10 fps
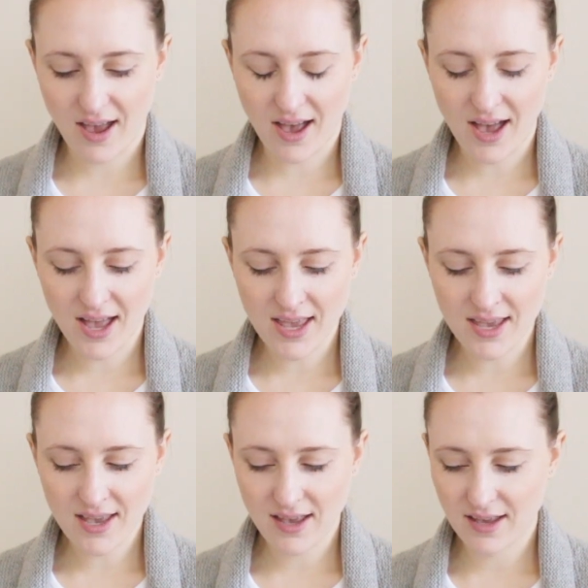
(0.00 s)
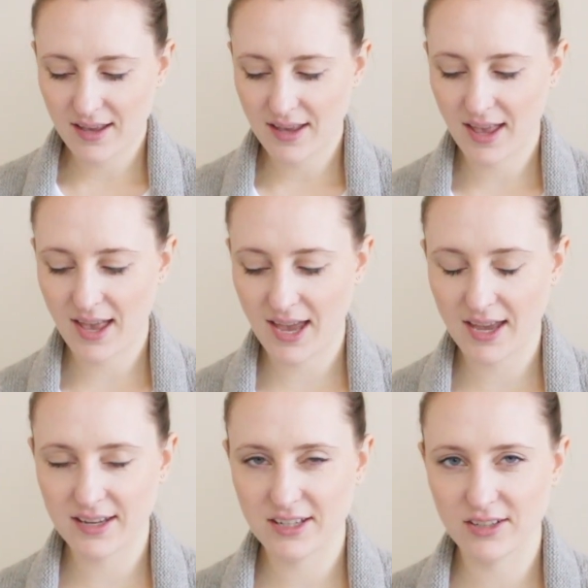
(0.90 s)
I
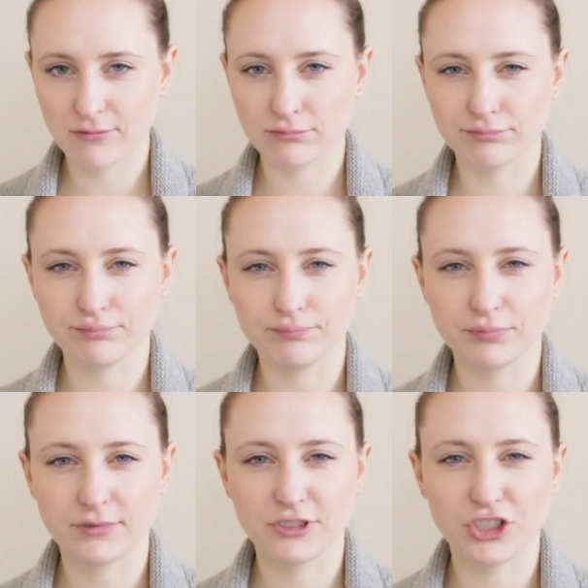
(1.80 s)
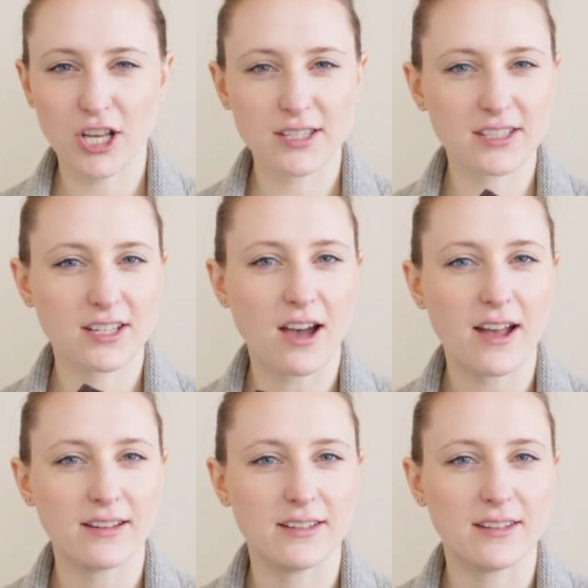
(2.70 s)
had just
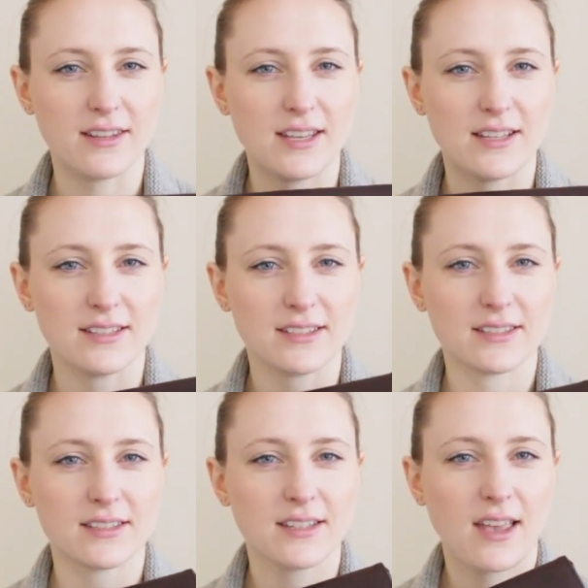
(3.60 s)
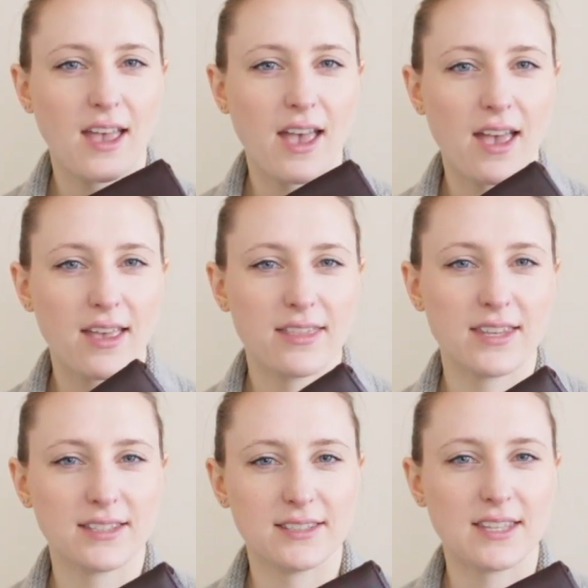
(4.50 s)
gotten this
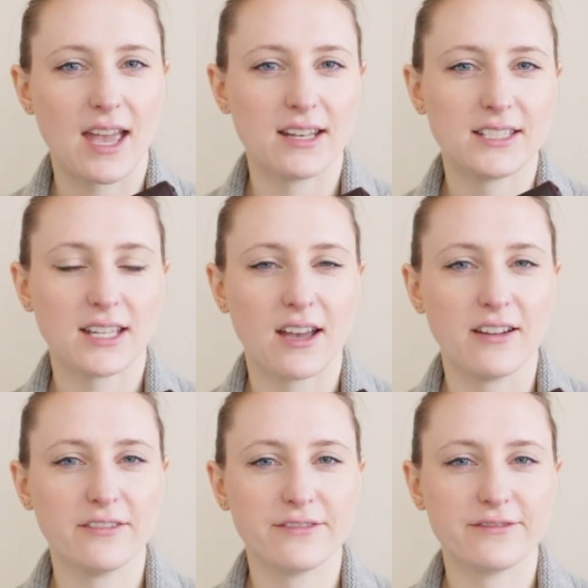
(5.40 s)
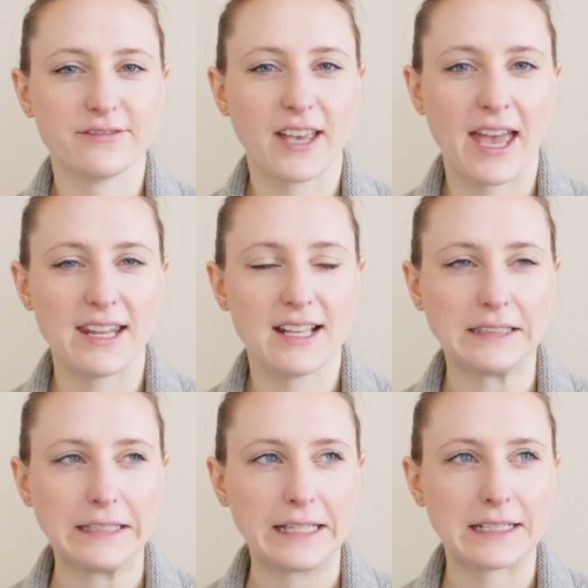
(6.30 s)
set of Addy
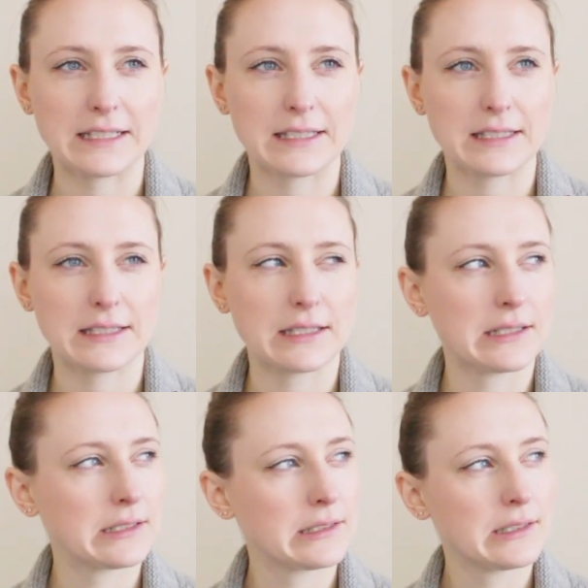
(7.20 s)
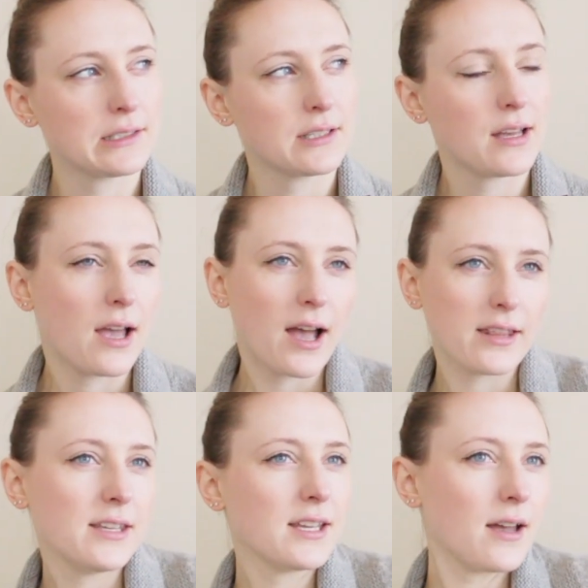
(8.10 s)
Clicks,
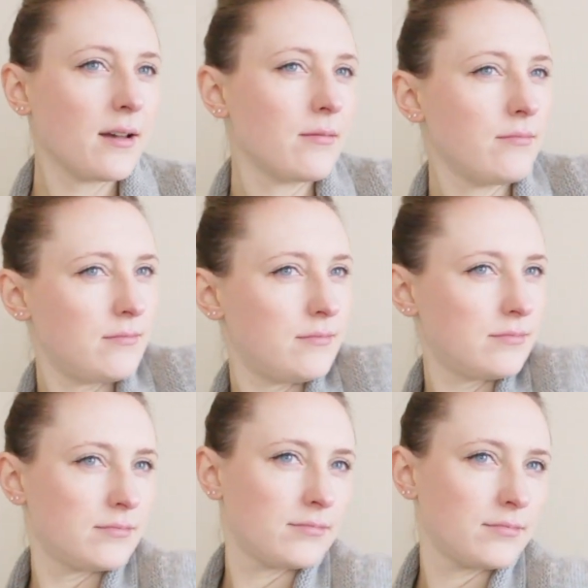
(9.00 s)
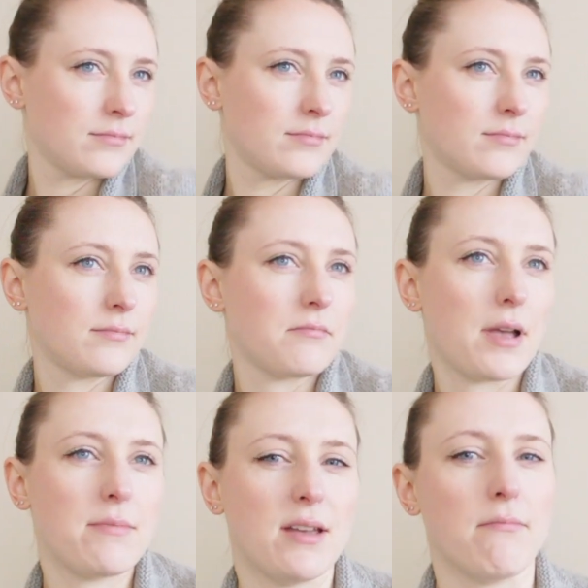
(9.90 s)
I think
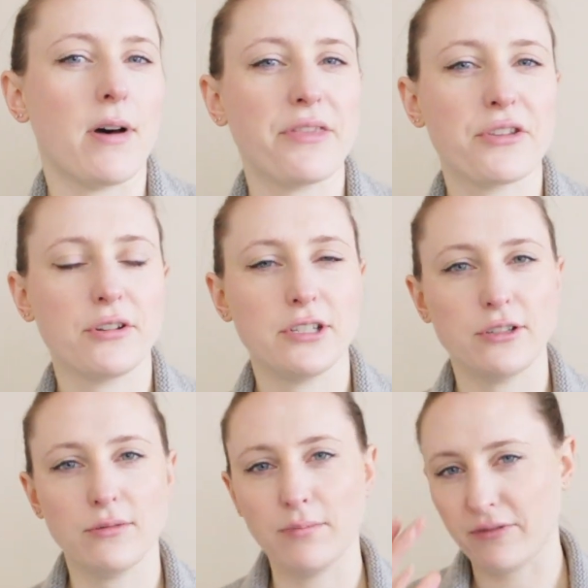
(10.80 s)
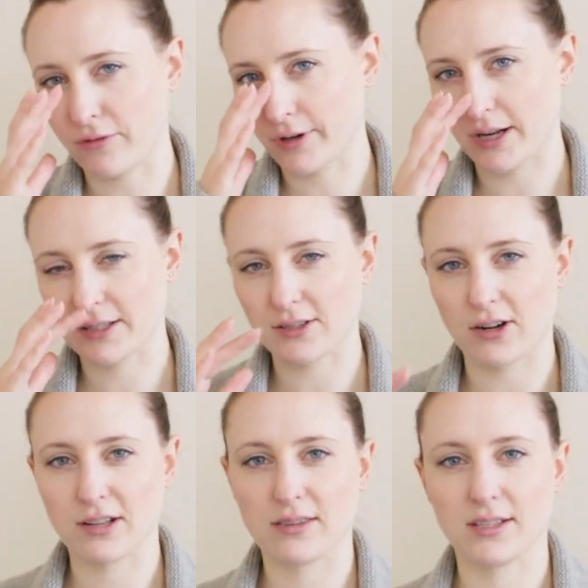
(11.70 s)
maybe a month or 2 before I
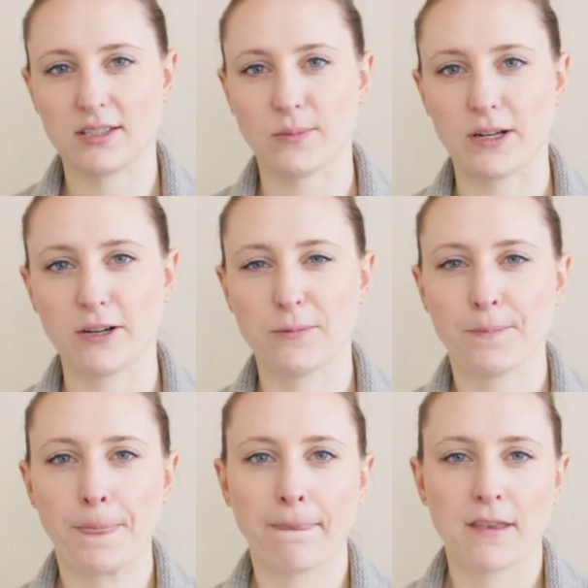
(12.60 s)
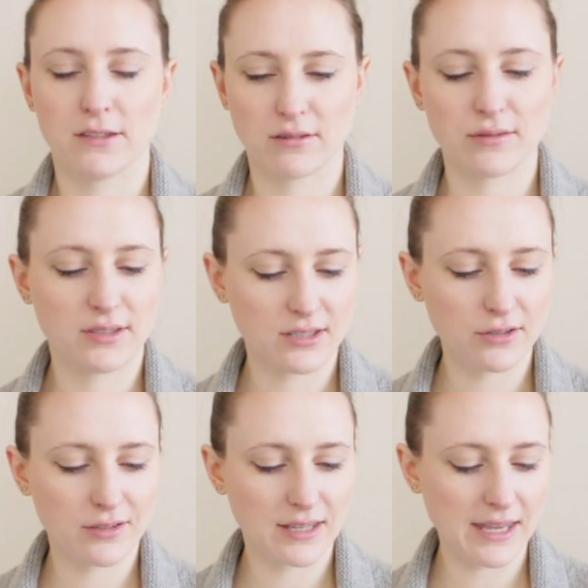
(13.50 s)
started this sweater, so I was
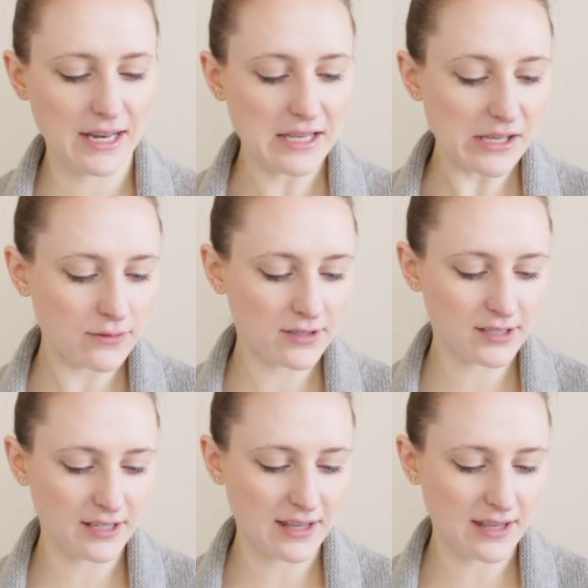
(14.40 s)
still getting used to